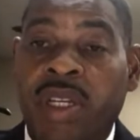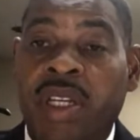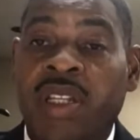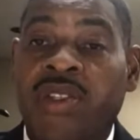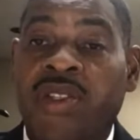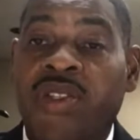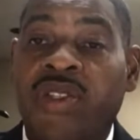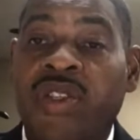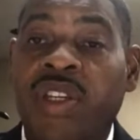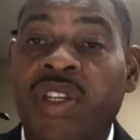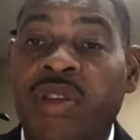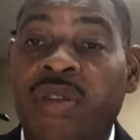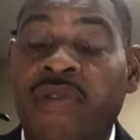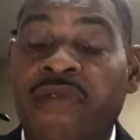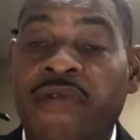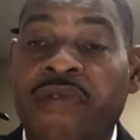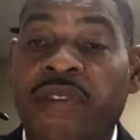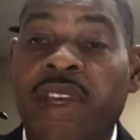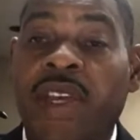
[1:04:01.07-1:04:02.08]

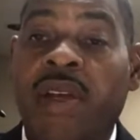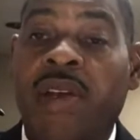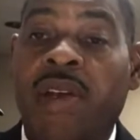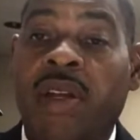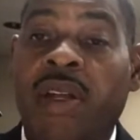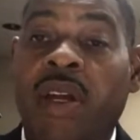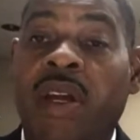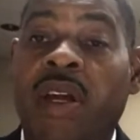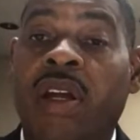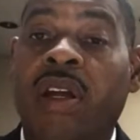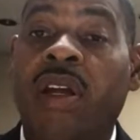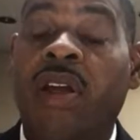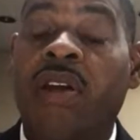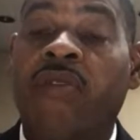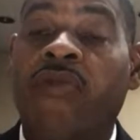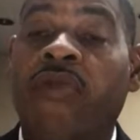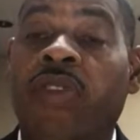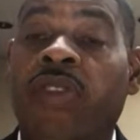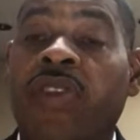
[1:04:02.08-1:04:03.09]
instilled fear in her
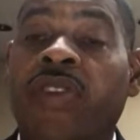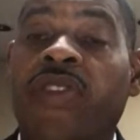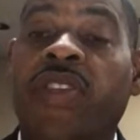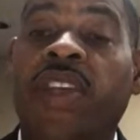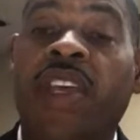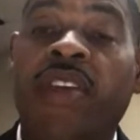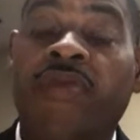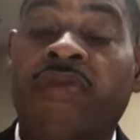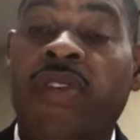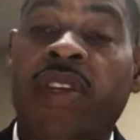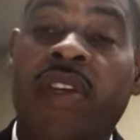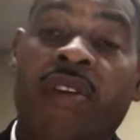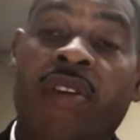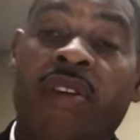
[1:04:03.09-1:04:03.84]
for the safety